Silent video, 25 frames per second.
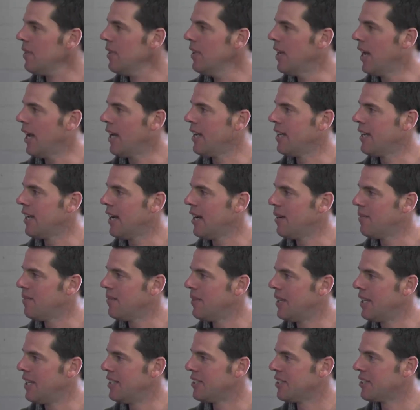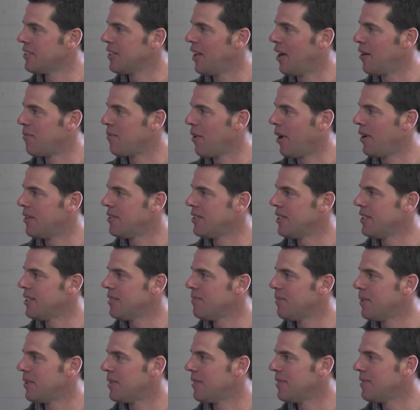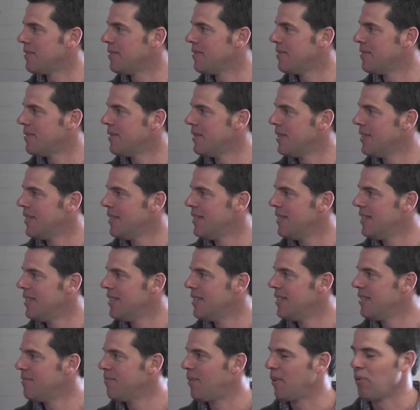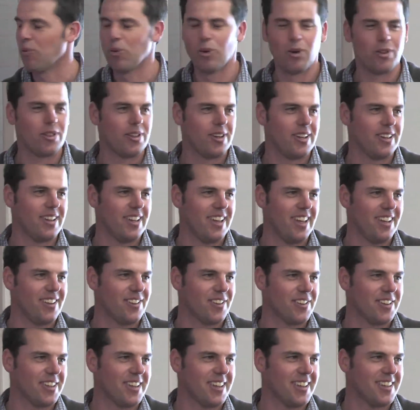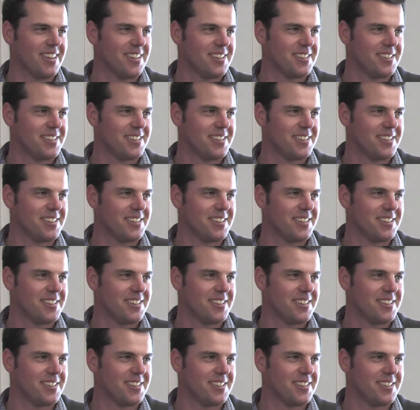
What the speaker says: And it is a slow process, but worth it in the end, I think.